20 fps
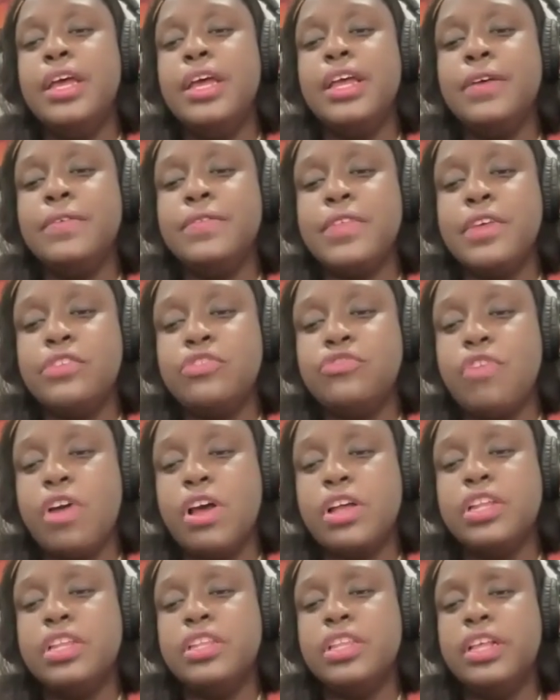if they're
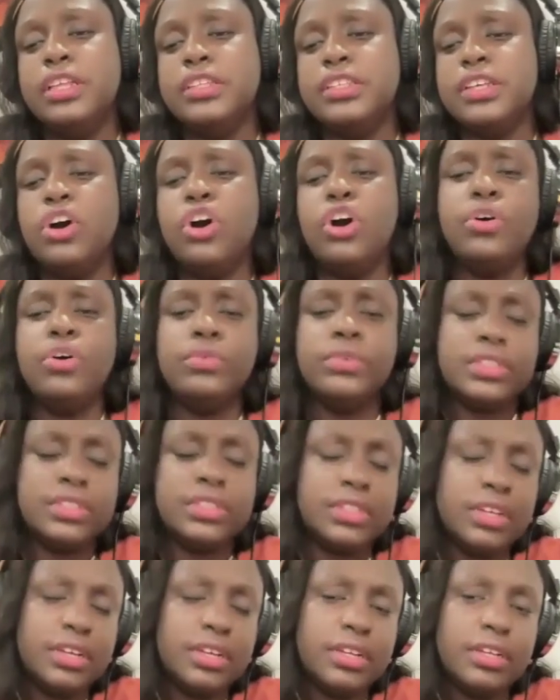struggling, they say, oh, it's
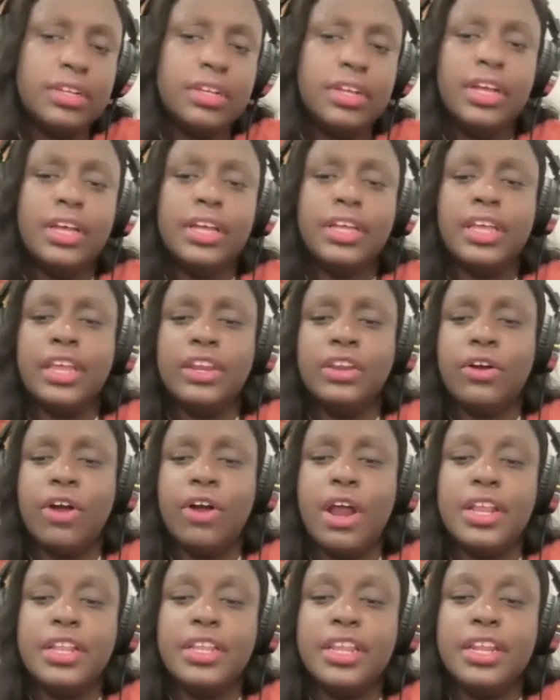the
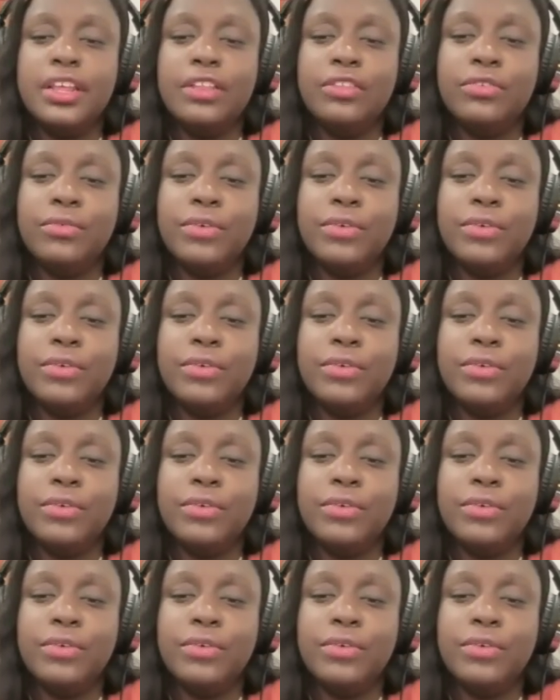kindergarten didn't do